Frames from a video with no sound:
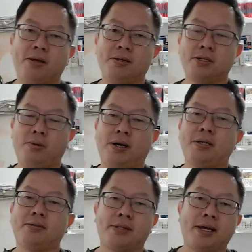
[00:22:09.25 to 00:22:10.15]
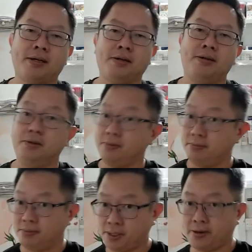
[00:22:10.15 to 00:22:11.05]
Squares, rectangle,
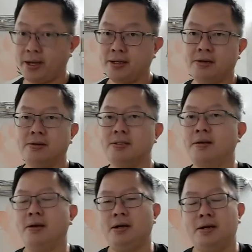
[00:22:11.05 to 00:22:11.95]
triangles.